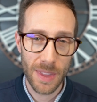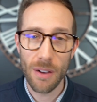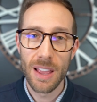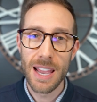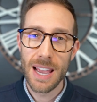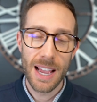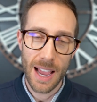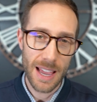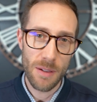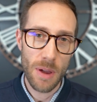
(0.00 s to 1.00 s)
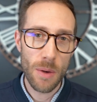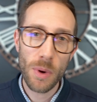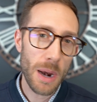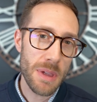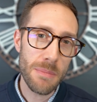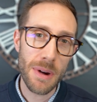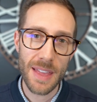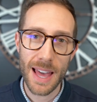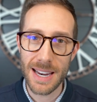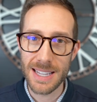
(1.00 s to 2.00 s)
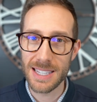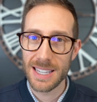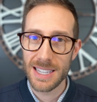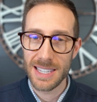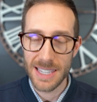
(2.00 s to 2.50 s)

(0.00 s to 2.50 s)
Now, and what I mean by that is,